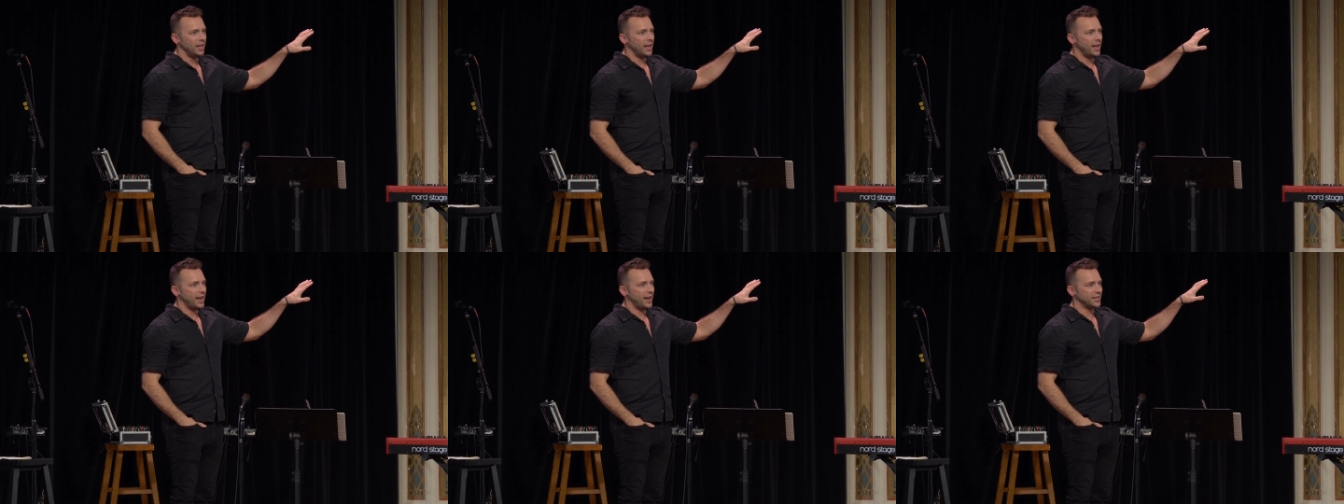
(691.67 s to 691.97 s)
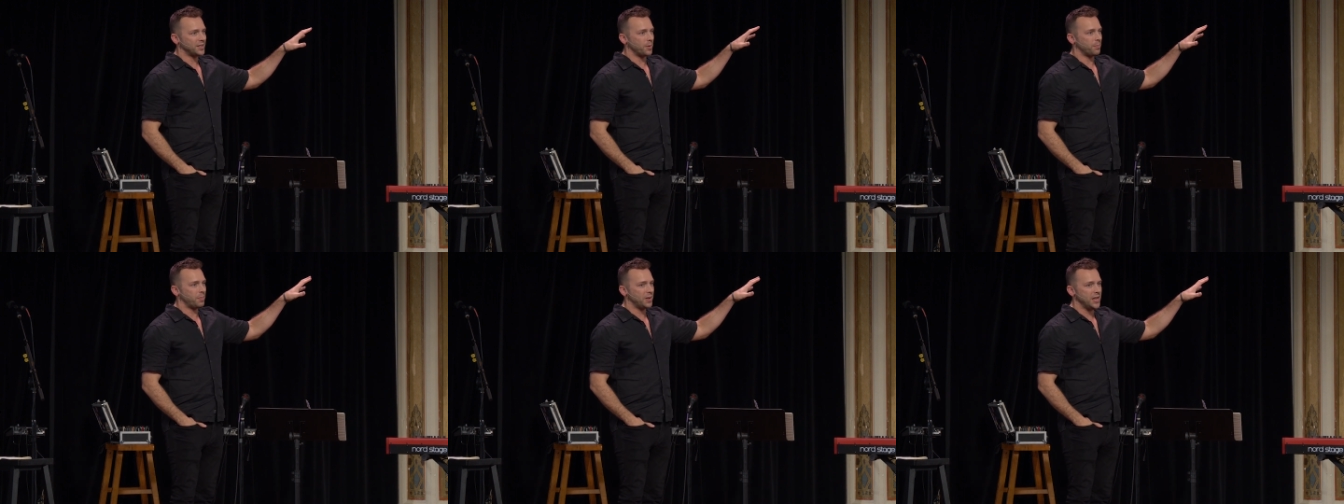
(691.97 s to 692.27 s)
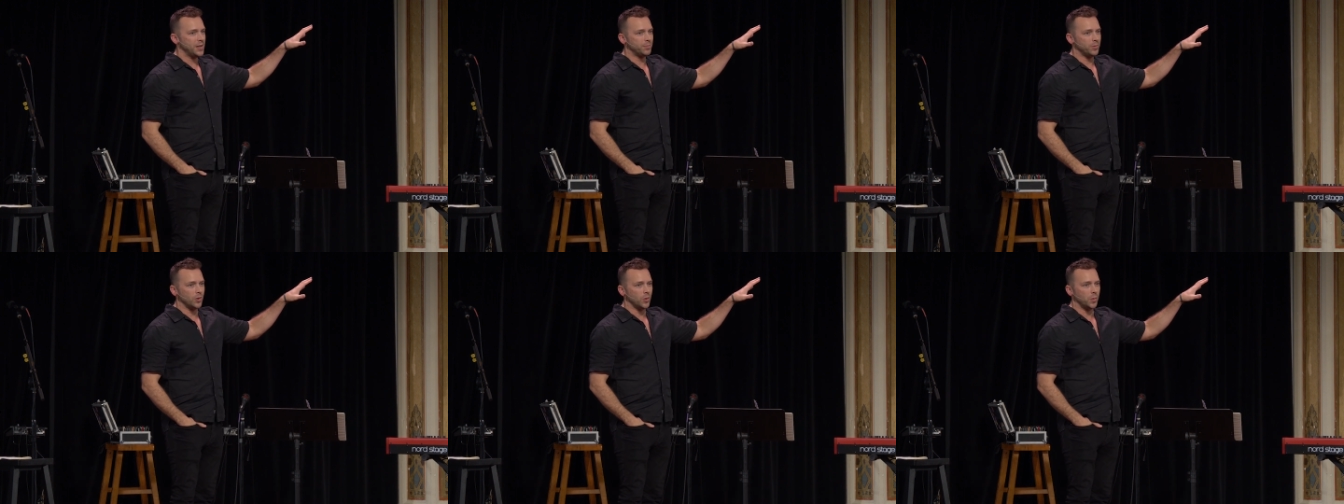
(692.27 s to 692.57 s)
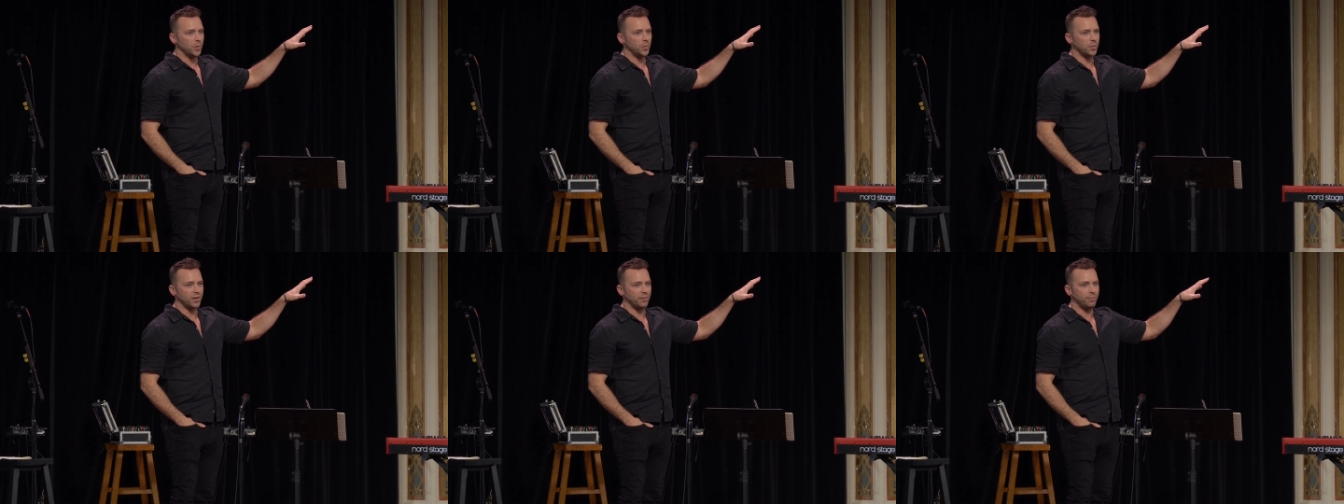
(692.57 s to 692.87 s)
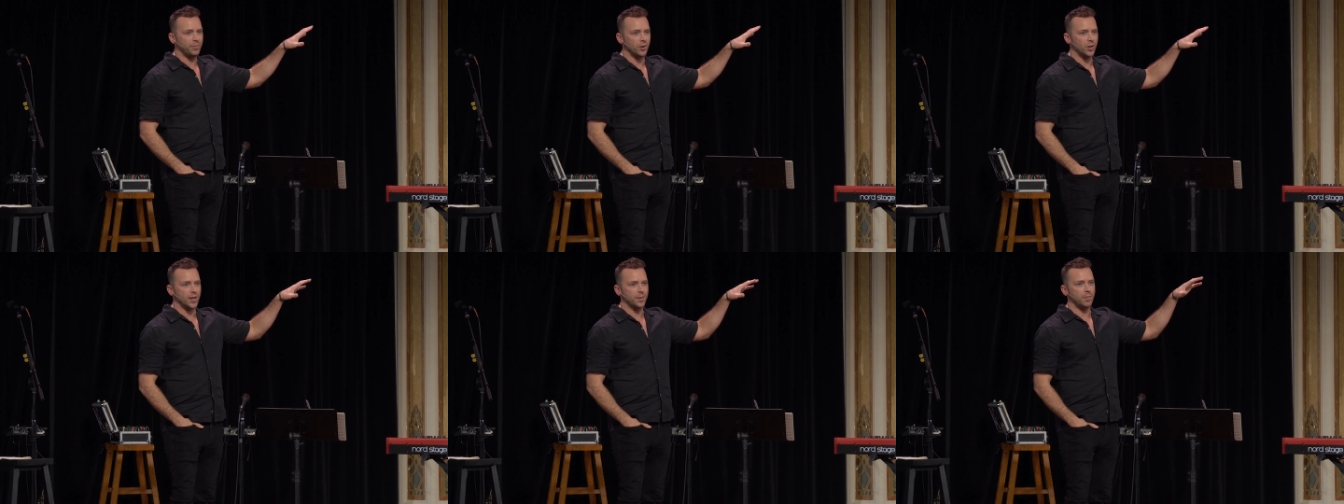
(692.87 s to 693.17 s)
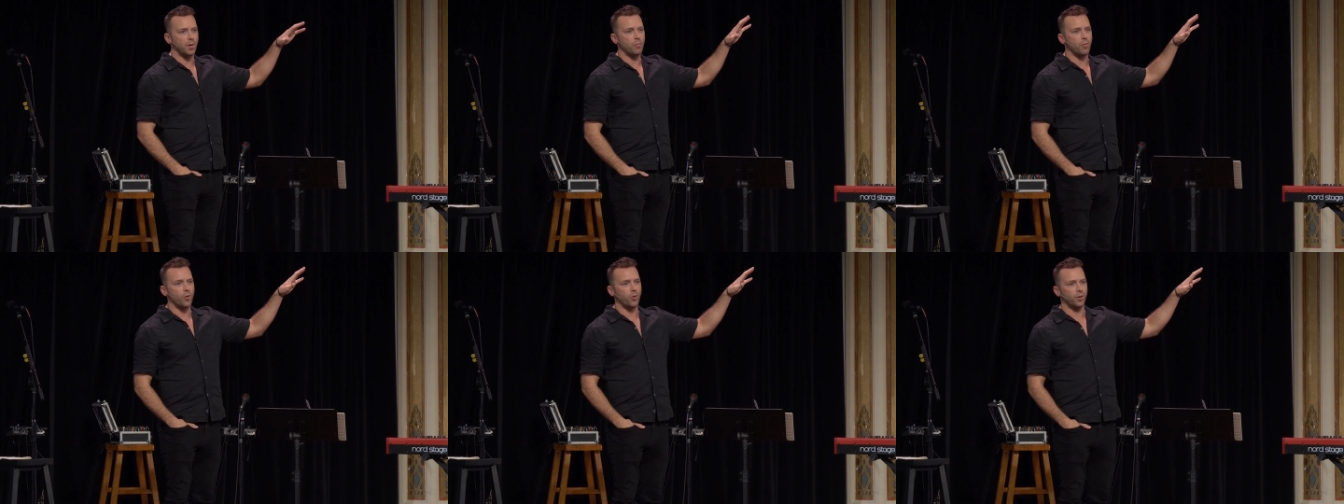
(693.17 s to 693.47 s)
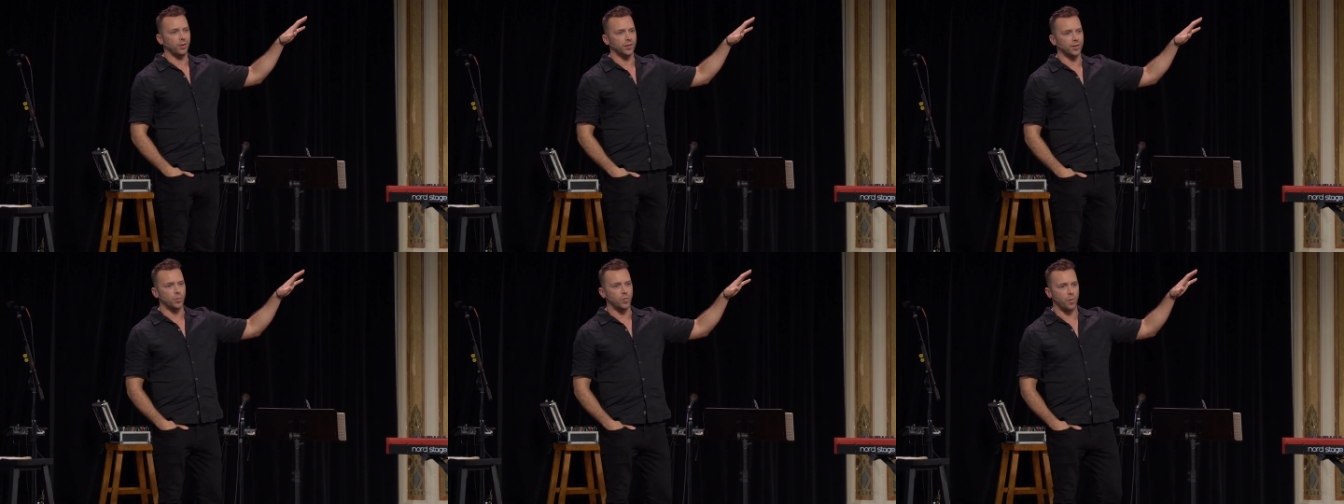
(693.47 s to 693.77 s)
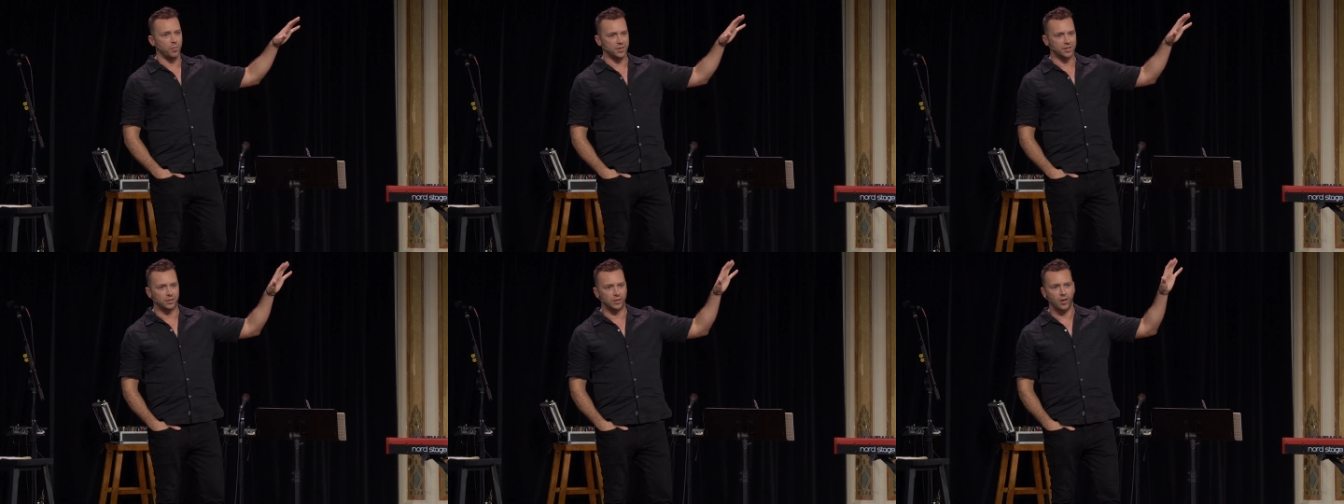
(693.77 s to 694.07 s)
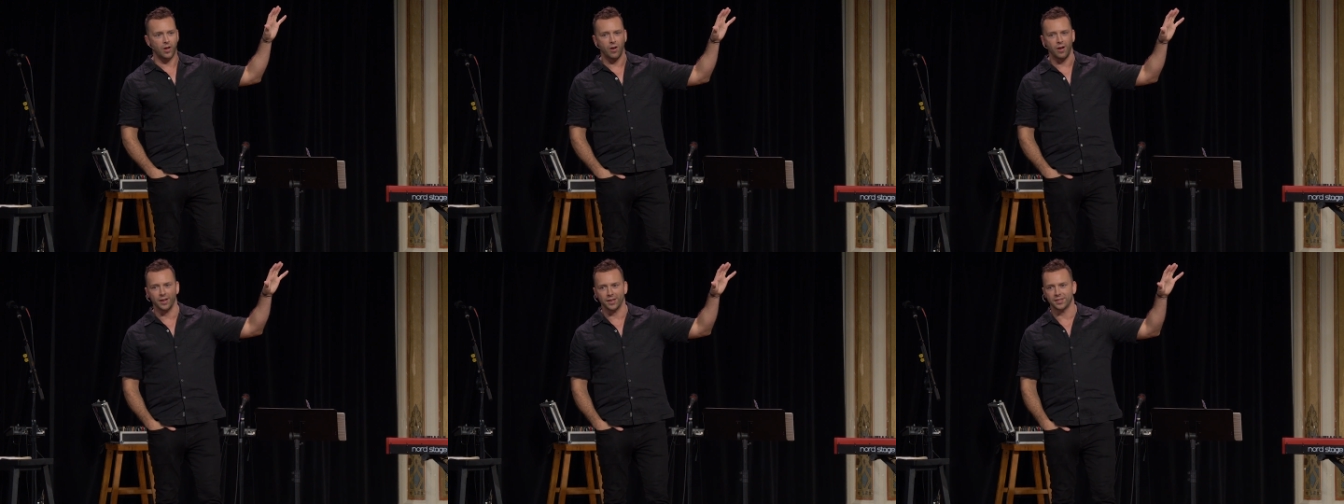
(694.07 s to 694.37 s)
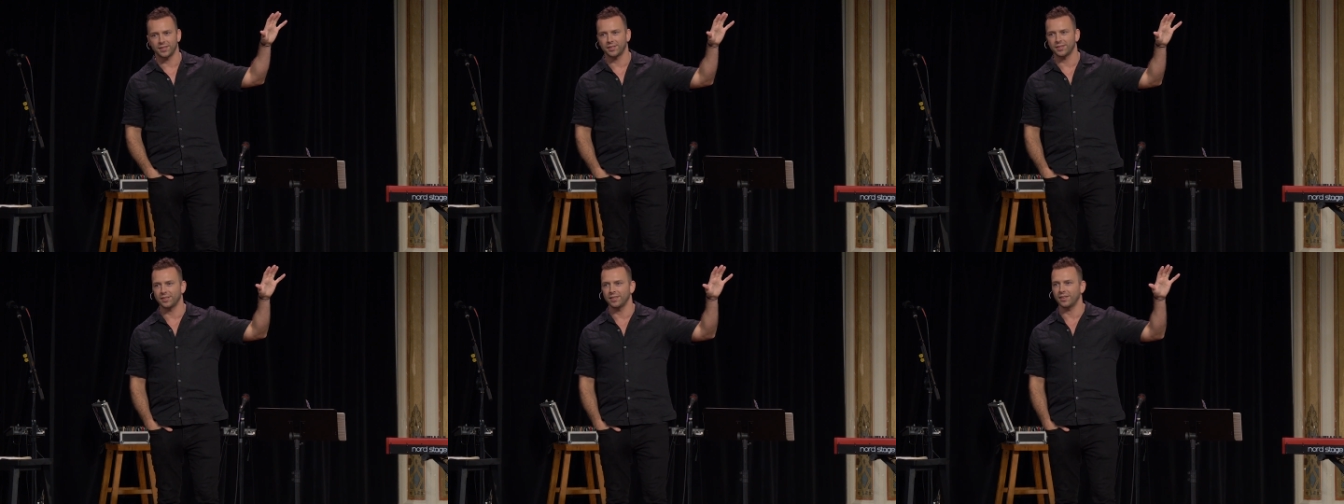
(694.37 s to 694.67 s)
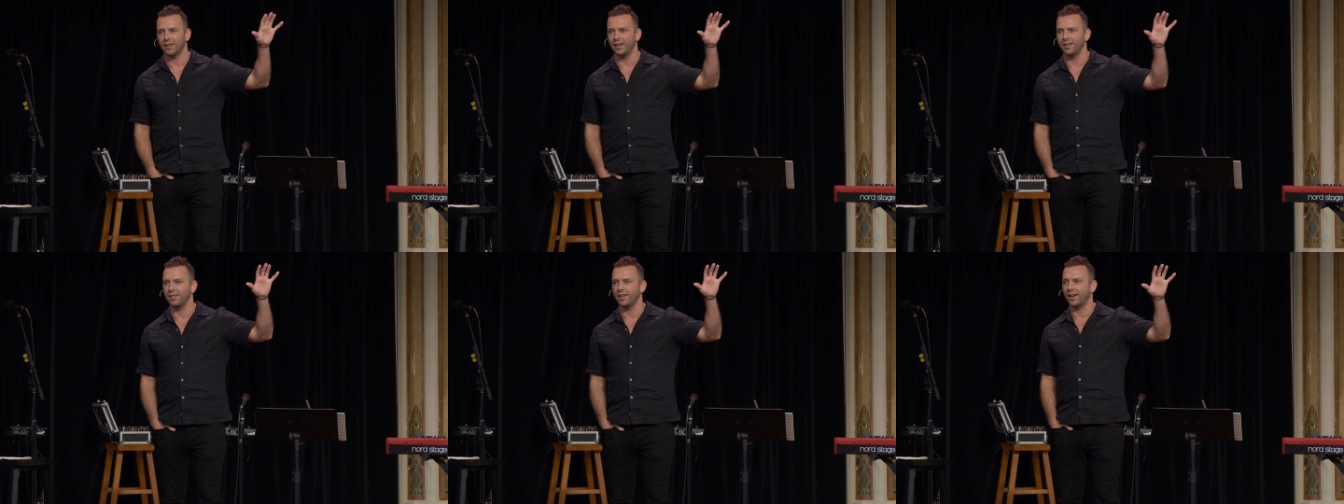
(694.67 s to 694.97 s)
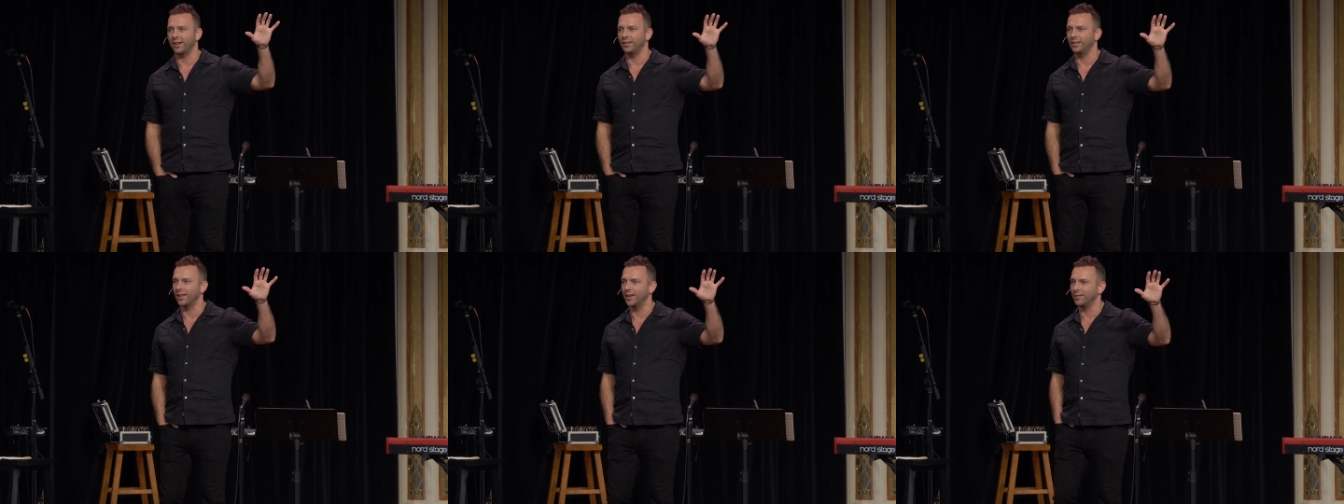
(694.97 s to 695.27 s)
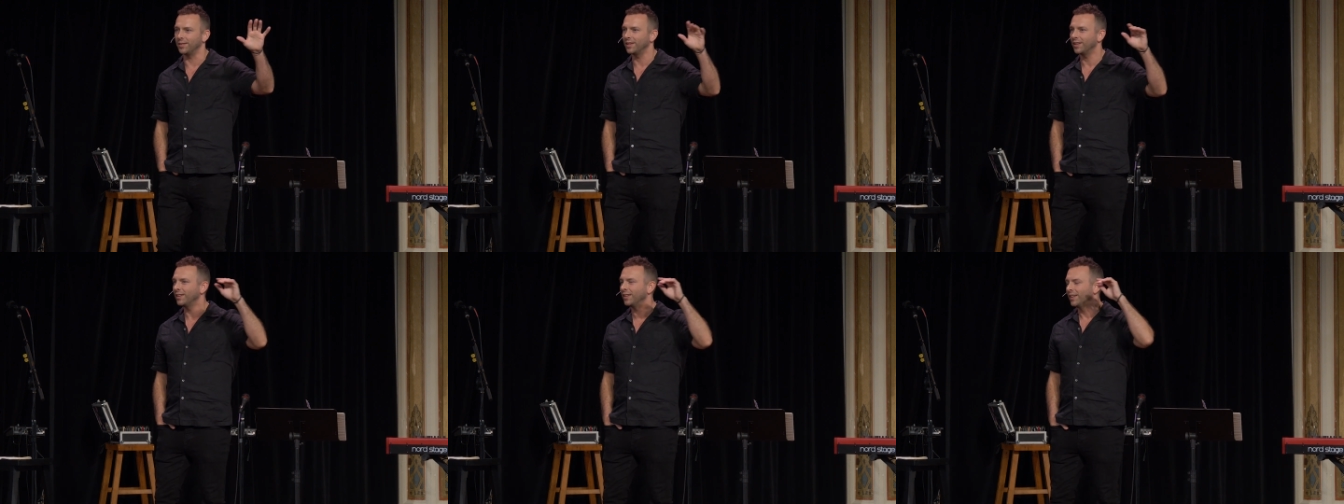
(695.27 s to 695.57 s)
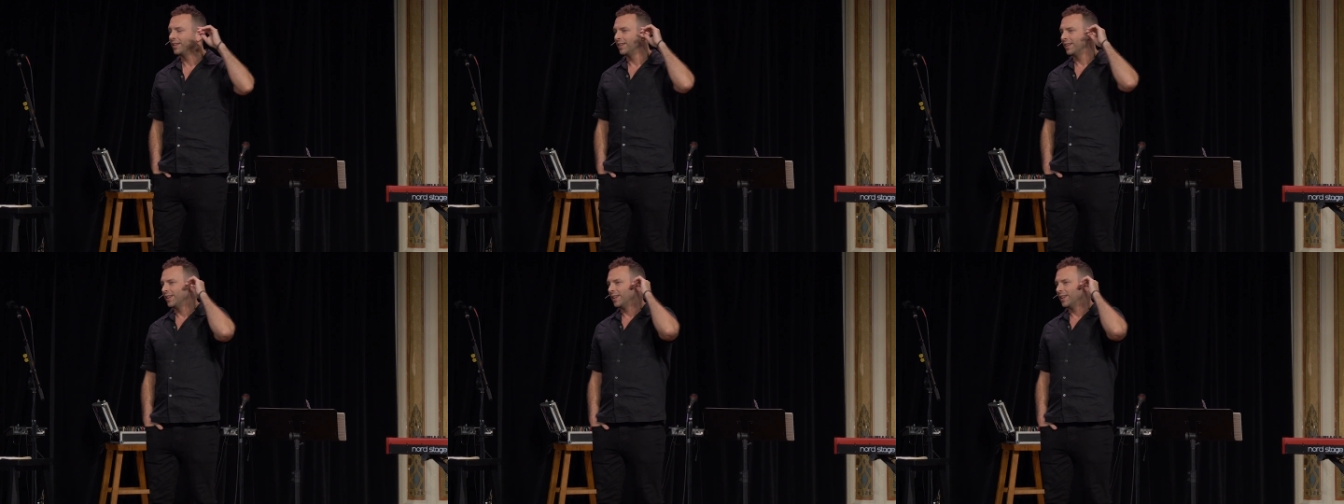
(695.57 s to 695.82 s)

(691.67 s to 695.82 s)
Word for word: as a people we would have built a memorial to what was lost on 9 11.